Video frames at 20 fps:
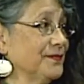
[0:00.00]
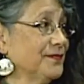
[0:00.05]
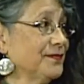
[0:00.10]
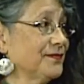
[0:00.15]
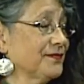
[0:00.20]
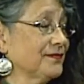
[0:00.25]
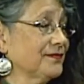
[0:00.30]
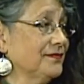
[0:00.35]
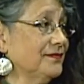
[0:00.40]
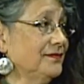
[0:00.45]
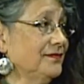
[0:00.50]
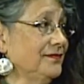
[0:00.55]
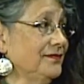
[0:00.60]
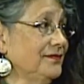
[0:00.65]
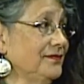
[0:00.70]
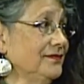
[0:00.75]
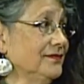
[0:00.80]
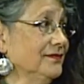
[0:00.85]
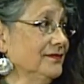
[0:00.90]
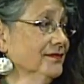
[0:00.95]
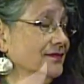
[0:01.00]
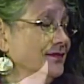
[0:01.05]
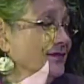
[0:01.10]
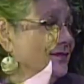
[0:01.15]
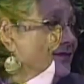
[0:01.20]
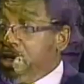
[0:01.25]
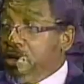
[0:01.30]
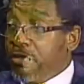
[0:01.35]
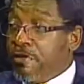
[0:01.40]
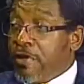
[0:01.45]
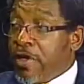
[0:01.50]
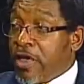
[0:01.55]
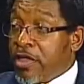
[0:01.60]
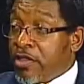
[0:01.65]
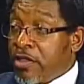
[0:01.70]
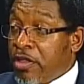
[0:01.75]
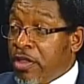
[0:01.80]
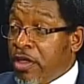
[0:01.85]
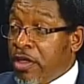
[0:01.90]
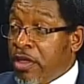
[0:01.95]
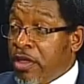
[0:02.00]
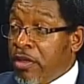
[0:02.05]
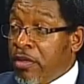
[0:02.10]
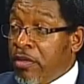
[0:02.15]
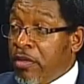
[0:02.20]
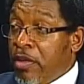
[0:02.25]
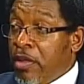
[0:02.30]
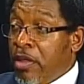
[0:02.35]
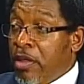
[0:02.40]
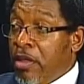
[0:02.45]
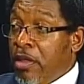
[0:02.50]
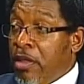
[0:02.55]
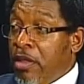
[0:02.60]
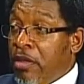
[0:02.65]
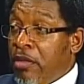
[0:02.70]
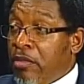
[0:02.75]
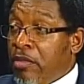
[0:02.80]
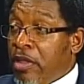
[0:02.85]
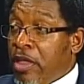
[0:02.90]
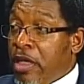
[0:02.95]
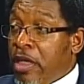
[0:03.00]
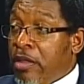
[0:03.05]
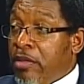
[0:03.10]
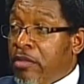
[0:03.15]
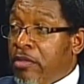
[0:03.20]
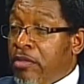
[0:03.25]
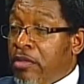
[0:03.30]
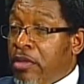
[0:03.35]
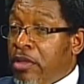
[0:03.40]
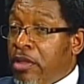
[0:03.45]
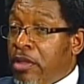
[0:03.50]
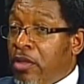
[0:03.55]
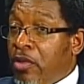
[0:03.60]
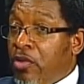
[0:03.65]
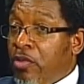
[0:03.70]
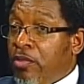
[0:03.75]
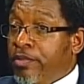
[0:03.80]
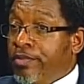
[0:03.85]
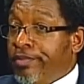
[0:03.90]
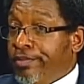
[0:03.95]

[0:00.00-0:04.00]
Wow, that is really fascinating. That you know